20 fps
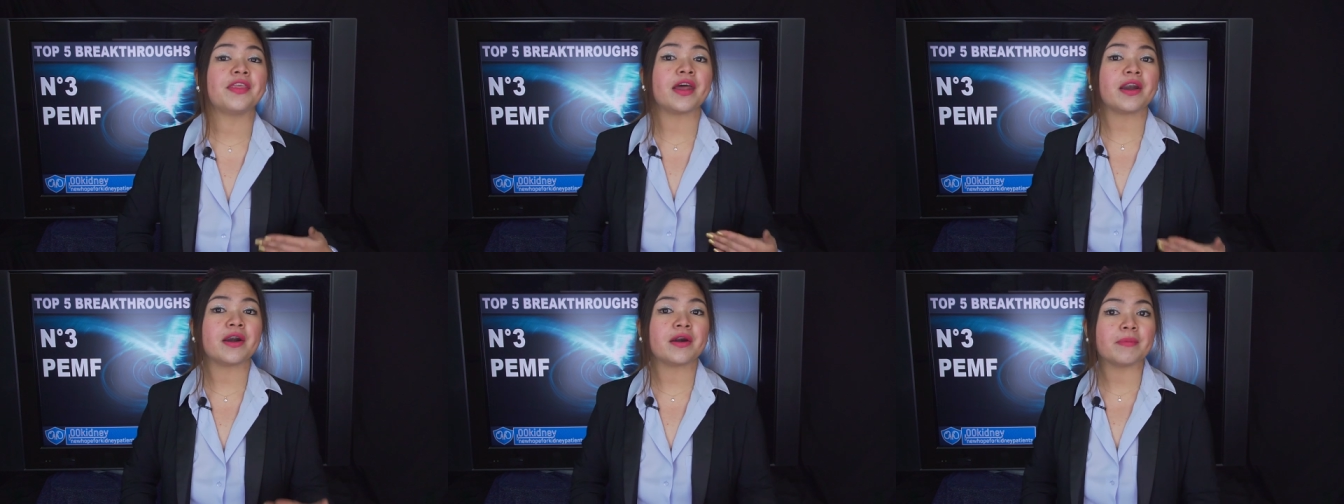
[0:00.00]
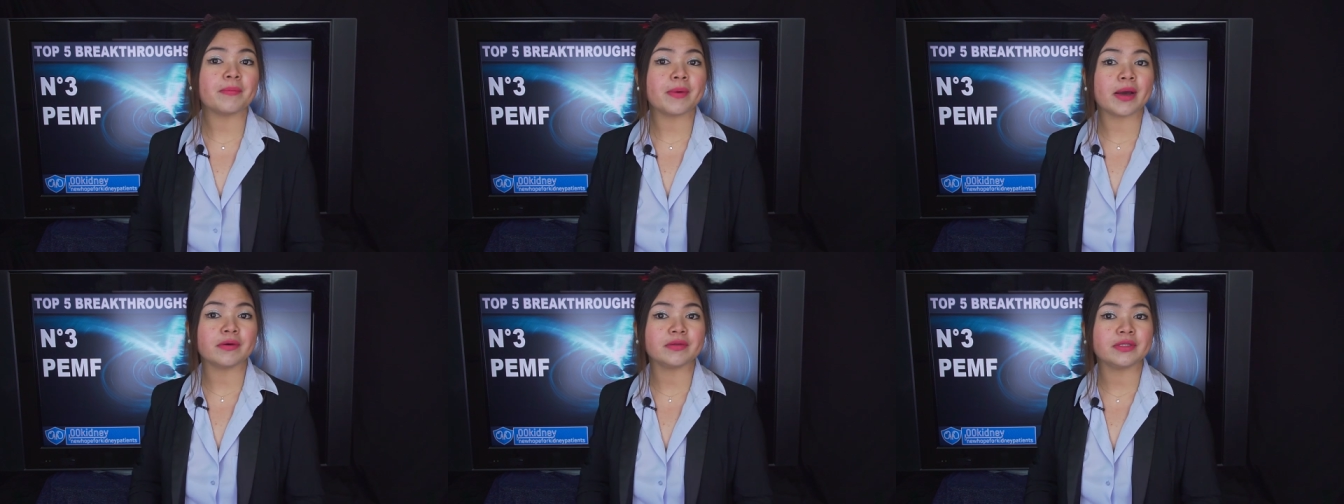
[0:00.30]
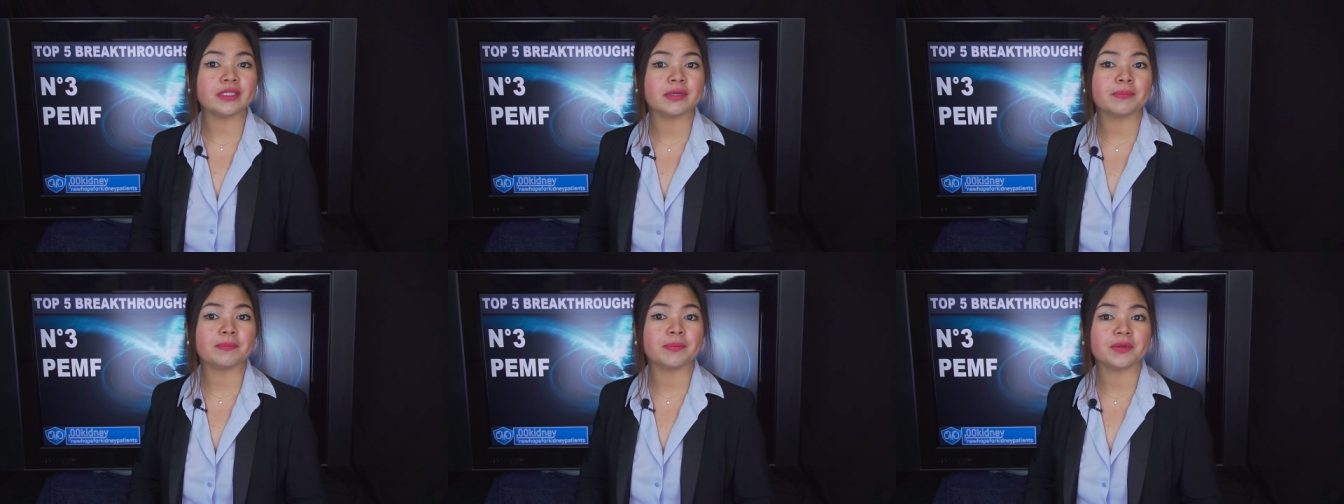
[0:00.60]

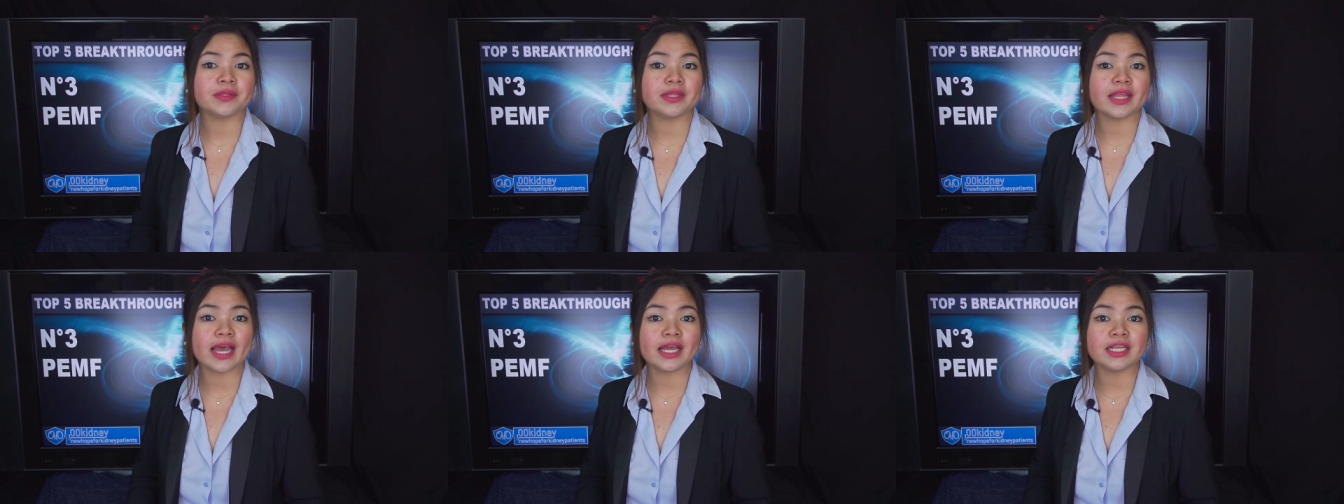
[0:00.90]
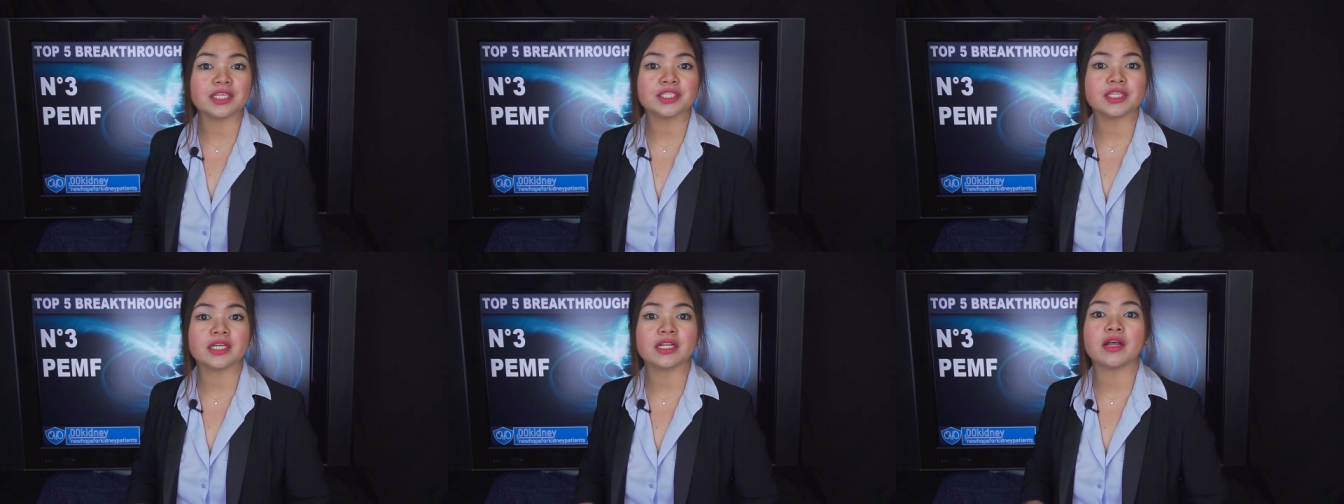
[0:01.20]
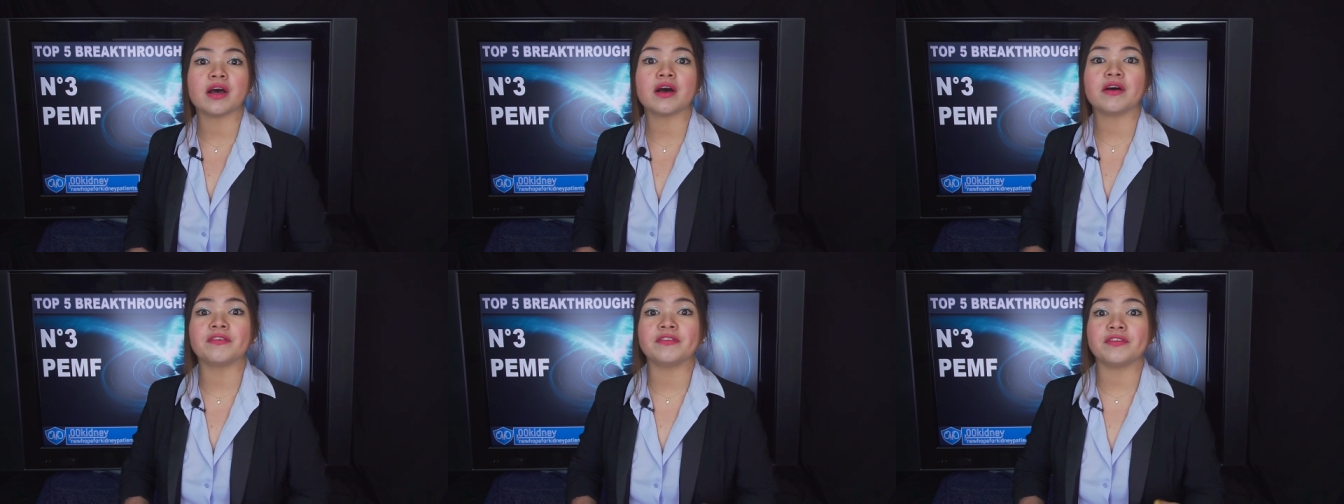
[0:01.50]
therapeutic
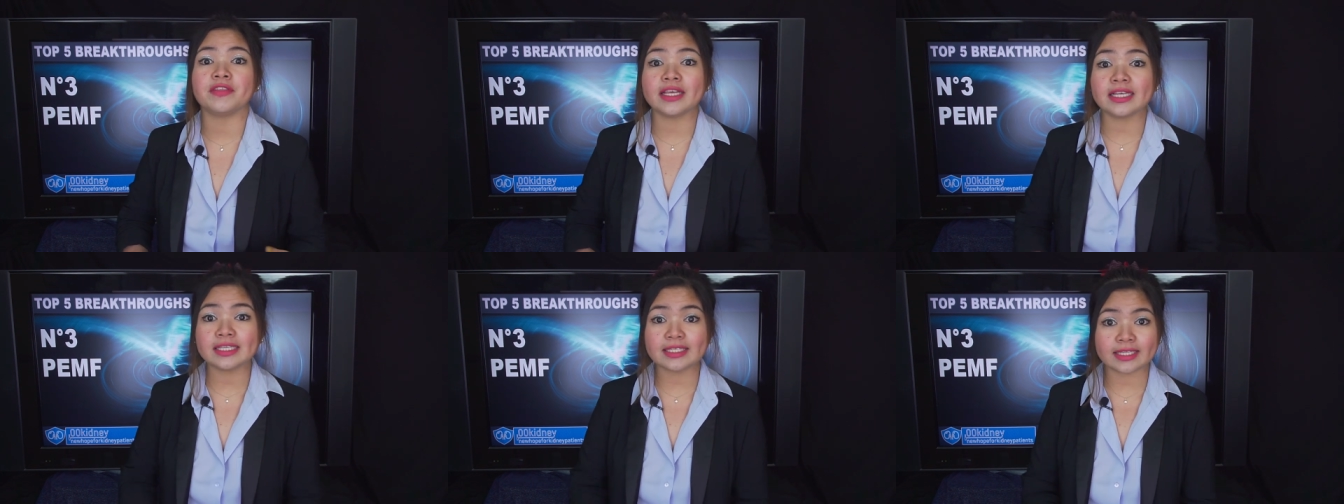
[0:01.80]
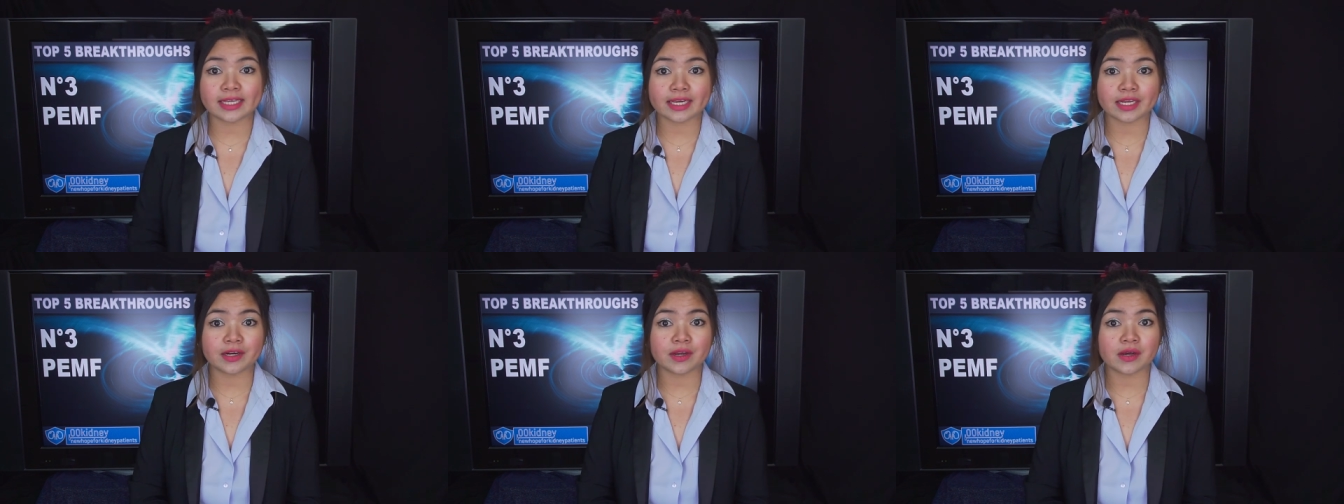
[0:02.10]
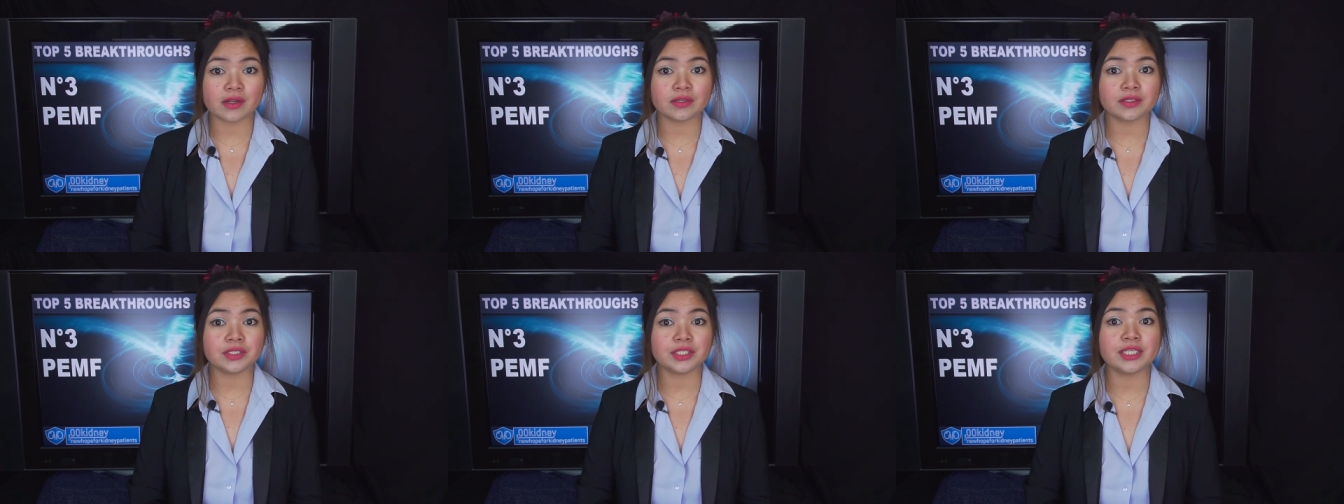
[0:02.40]
potential of this
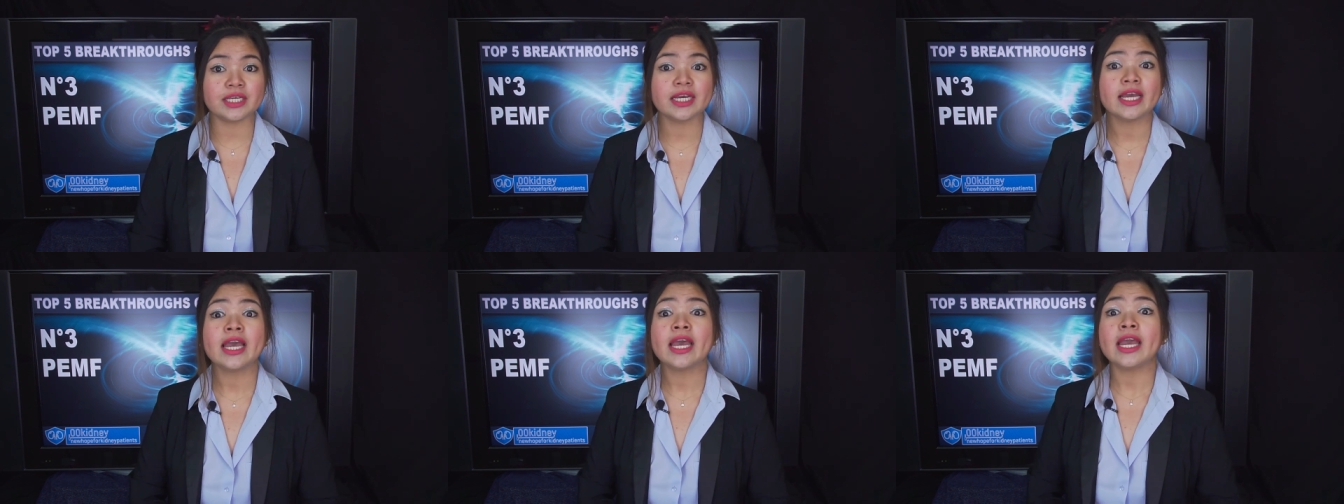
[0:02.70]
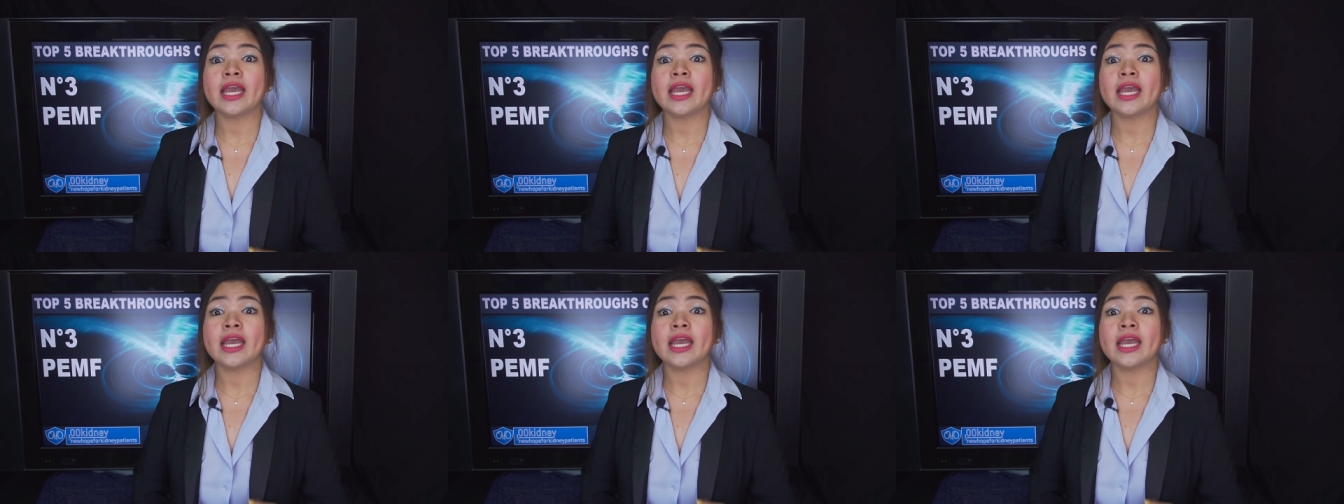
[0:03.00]
technology